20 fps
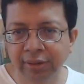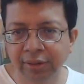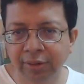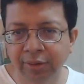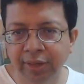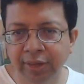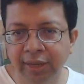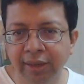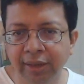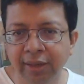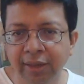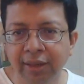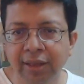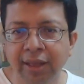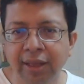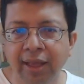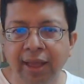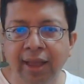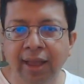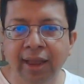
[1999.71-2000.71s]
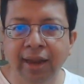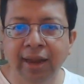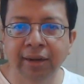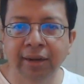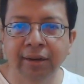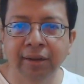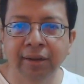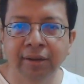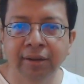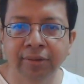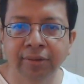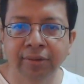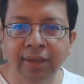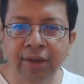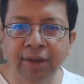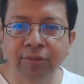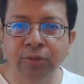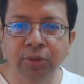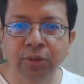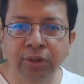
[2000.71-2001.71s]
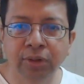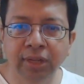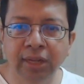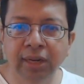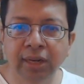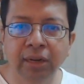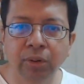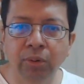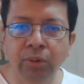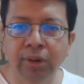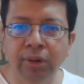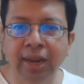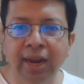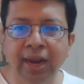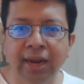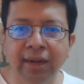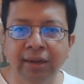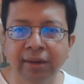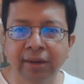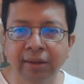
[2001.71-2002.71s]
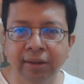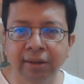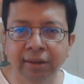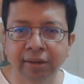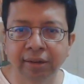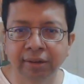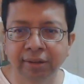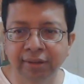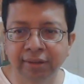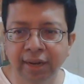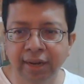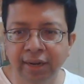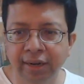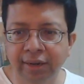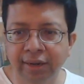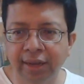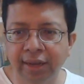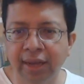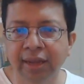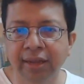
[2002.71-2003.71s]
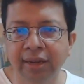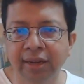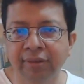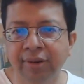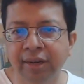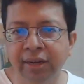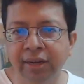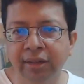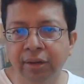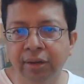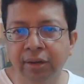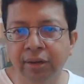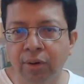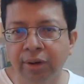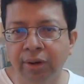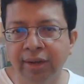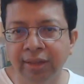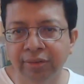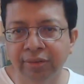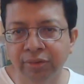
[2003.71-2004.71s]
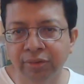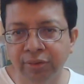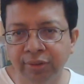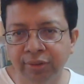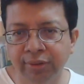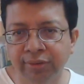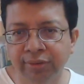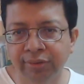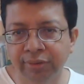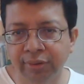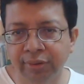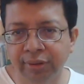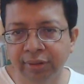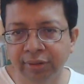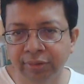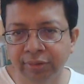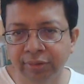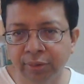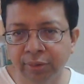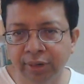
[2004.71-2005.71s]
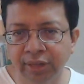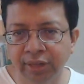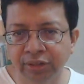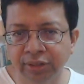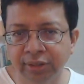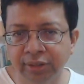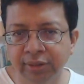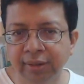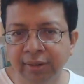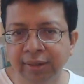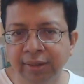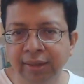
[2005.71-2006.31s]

Okay. And we have to really look at this entire event in the context of this rotation.